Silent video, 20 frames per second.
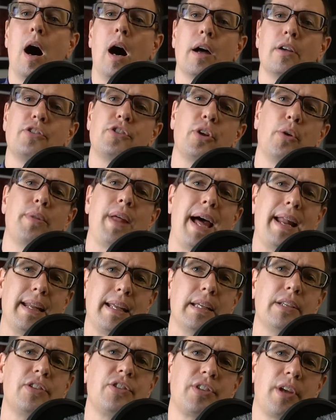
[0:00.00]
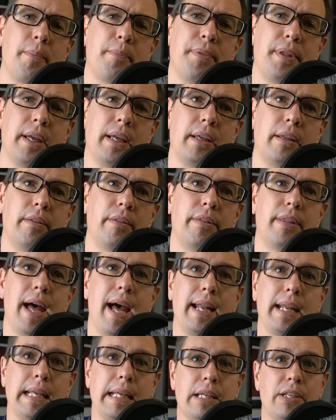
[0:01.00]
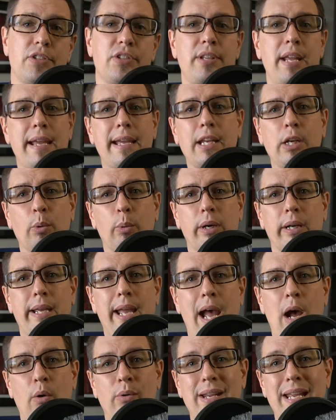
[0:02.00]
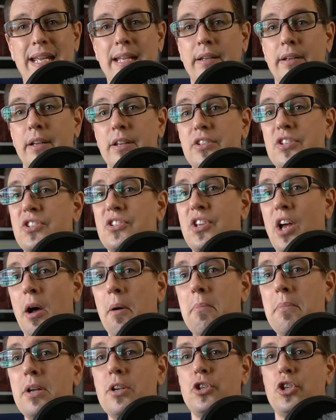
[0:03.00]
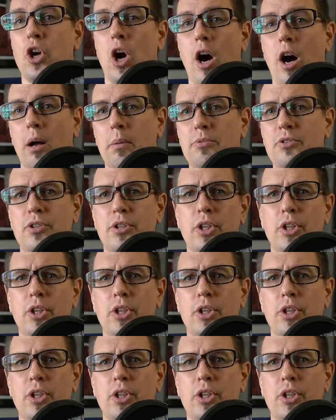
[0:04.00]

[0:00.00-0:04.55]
So that is something that is taken into account in some jobs,